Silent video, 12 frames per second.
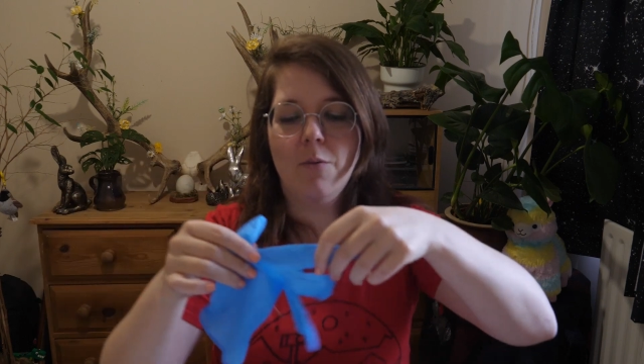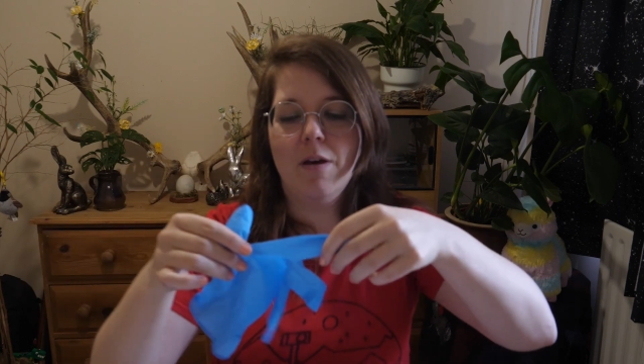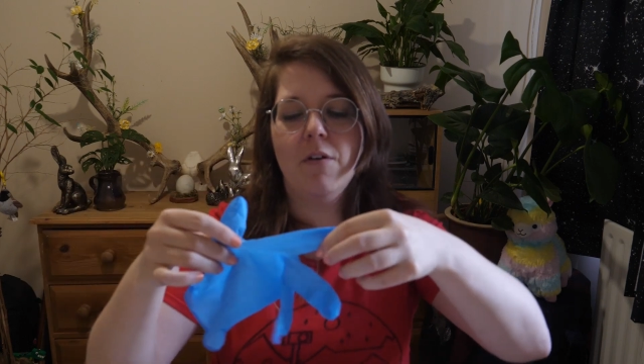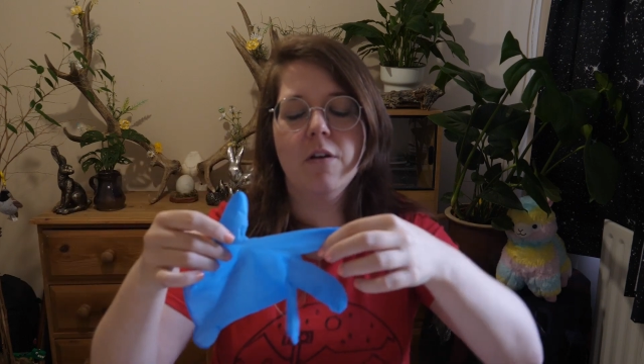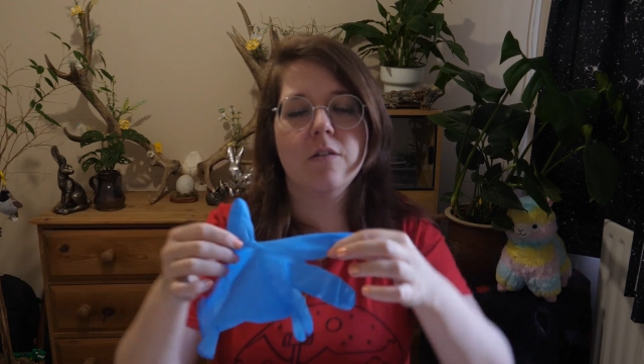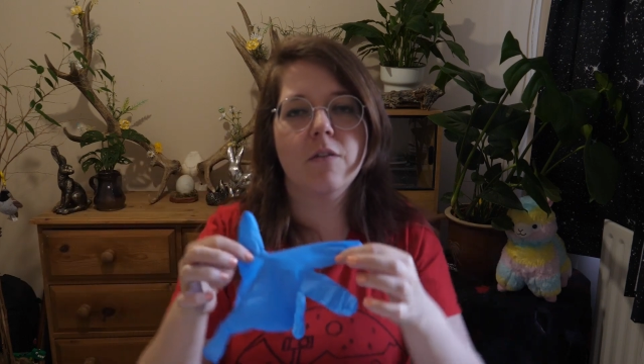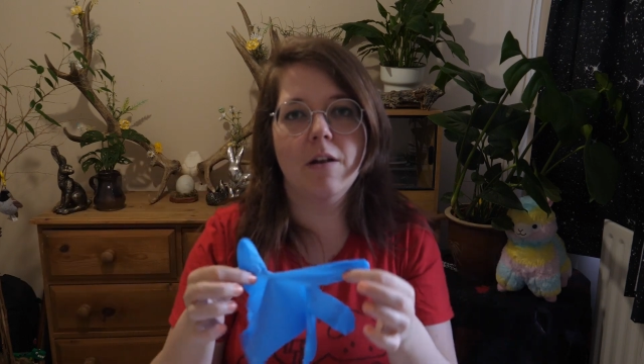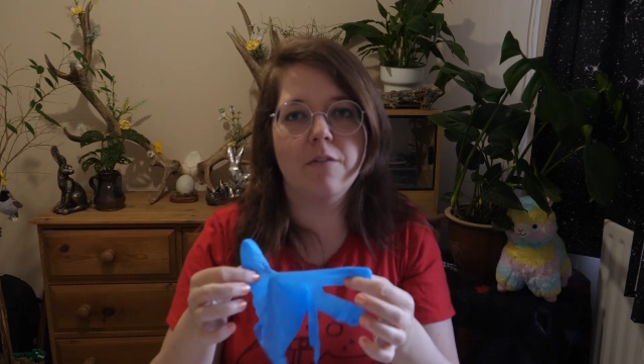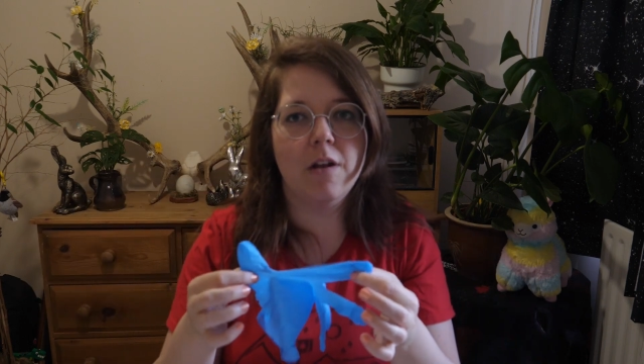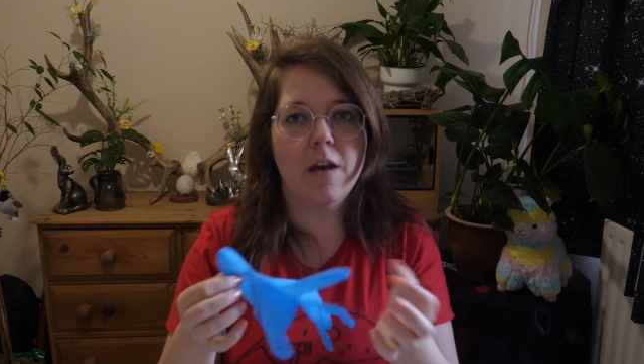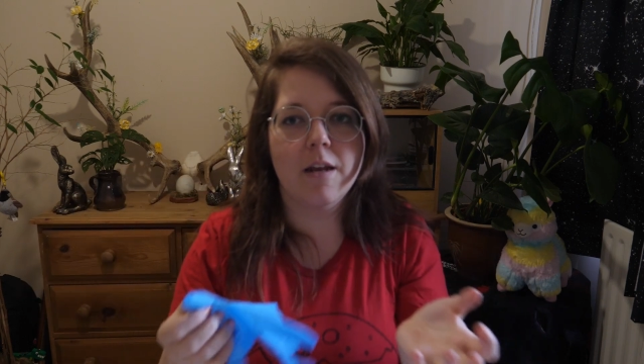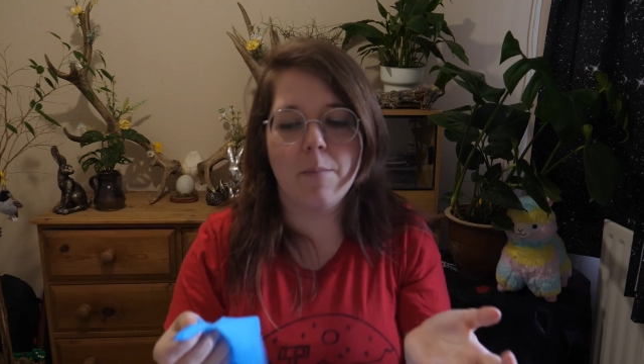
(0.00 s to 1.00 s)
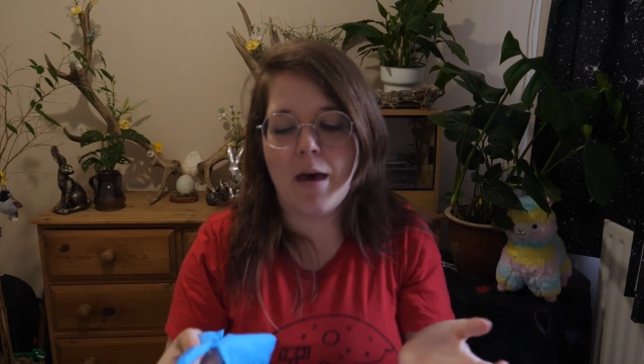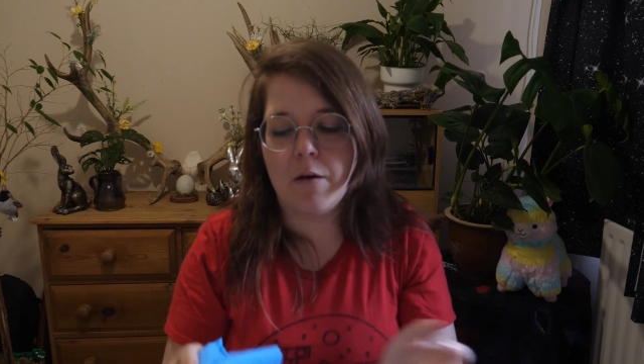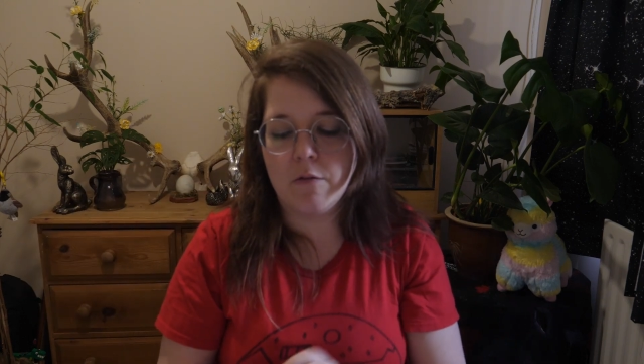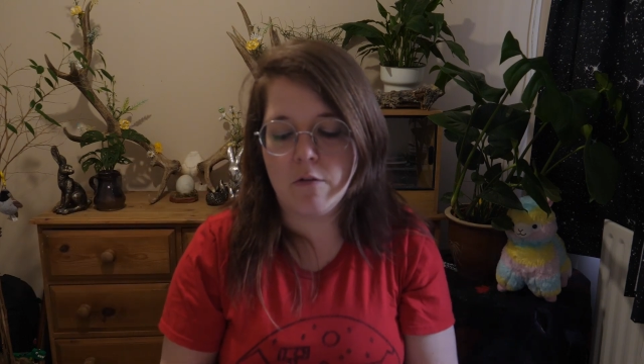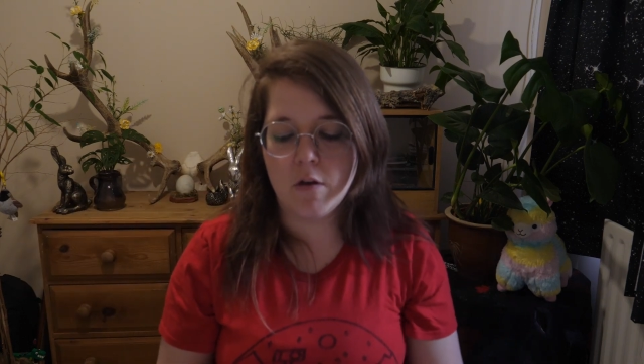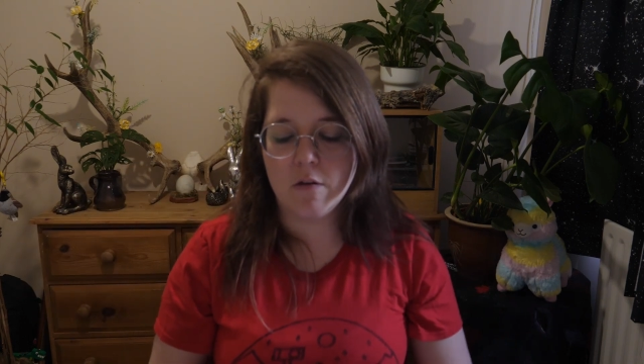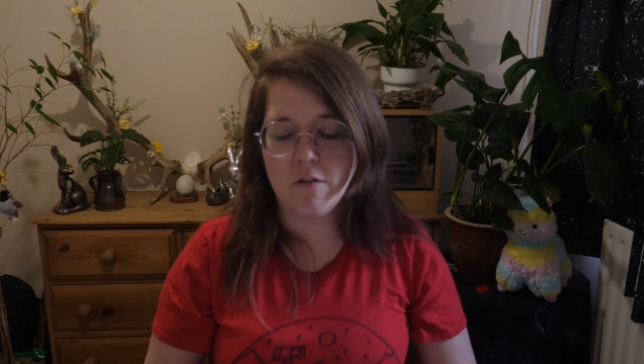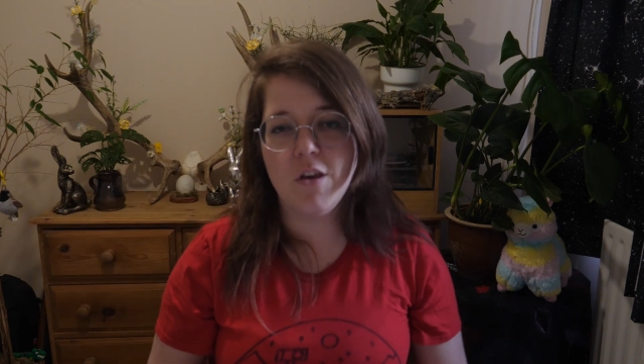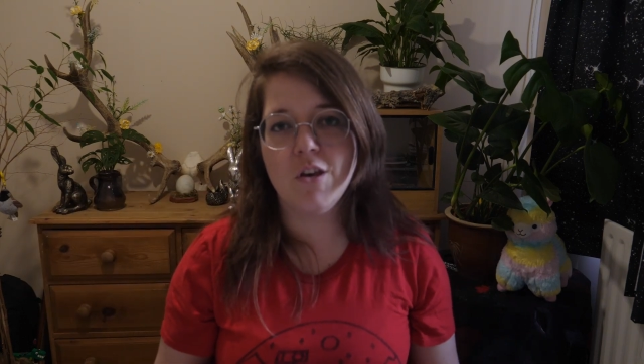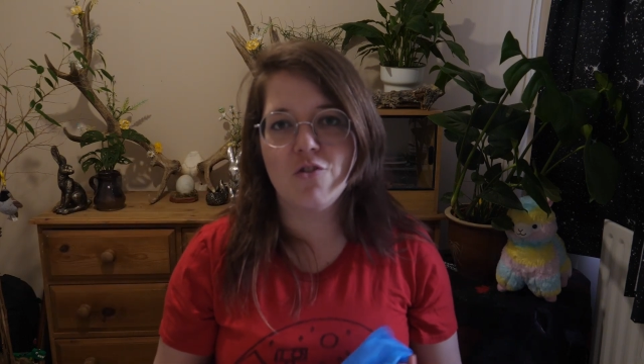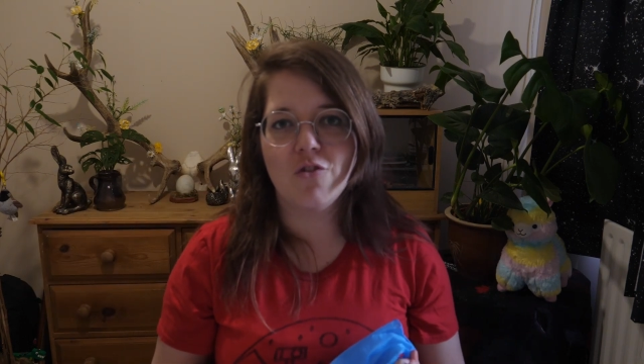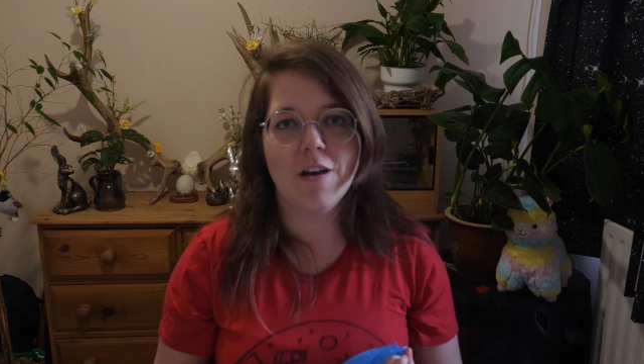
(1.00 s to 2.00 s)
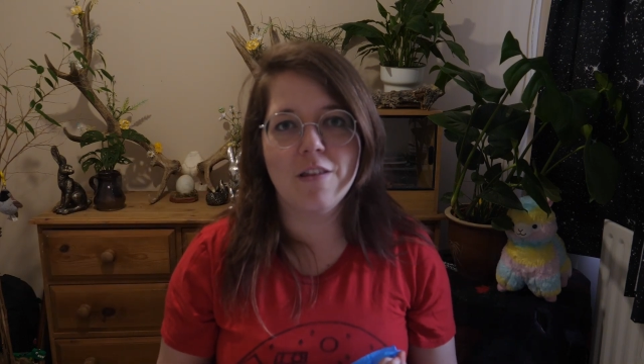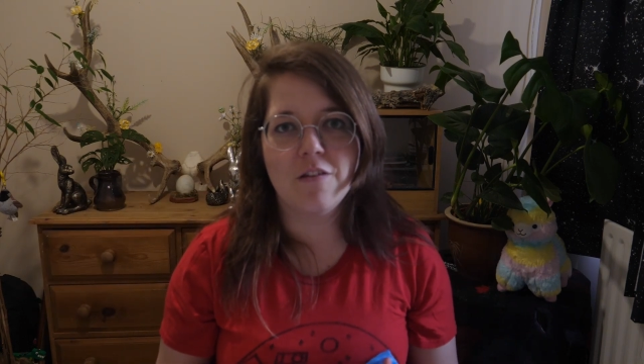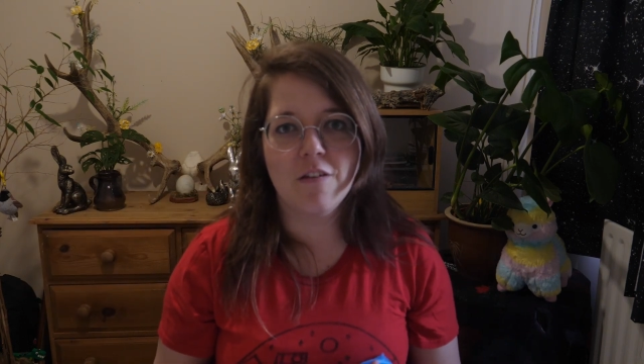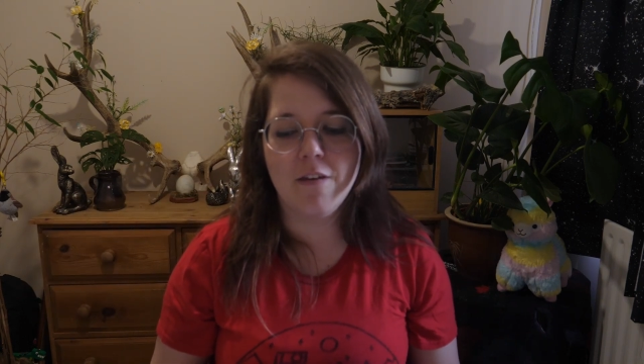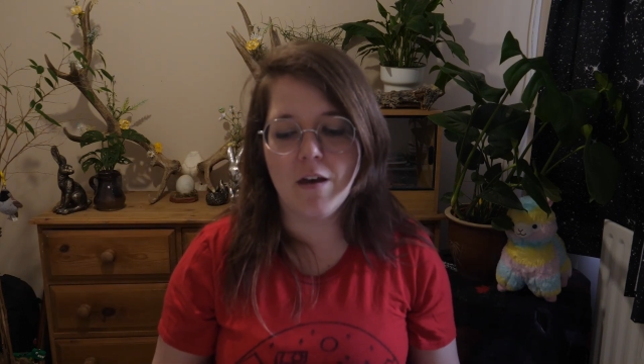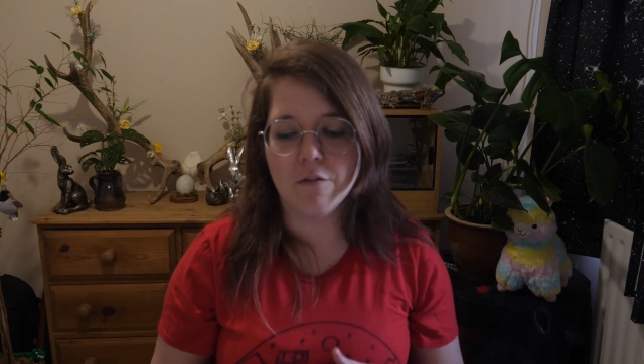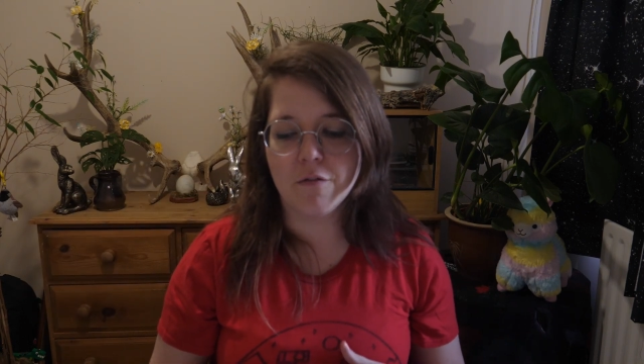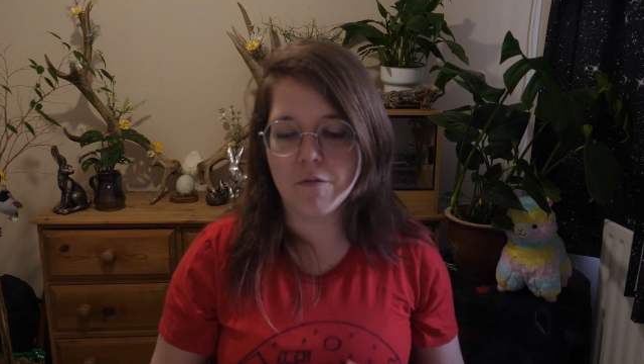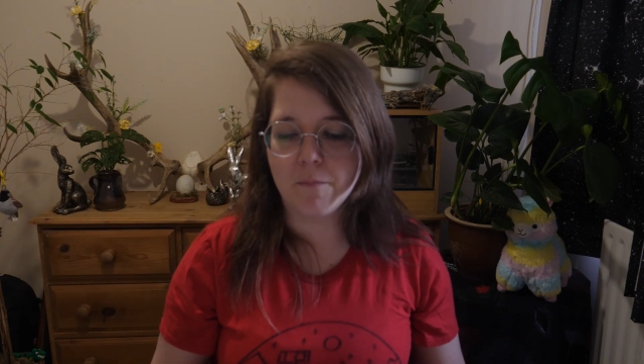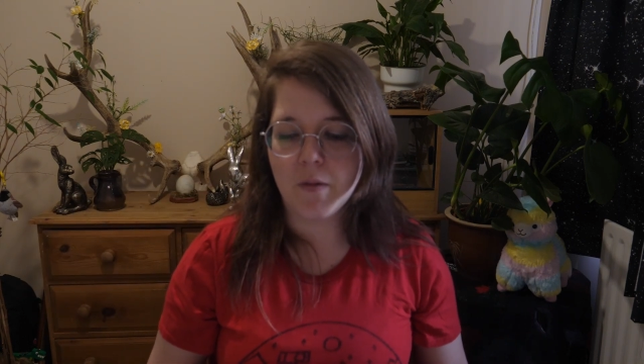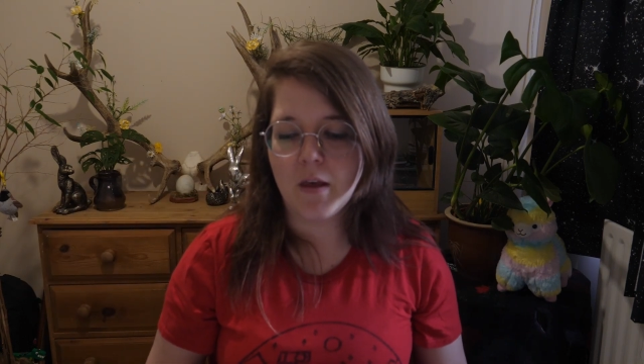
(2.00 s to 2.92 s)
we have lots of gloves lying about. So you could try this yourself.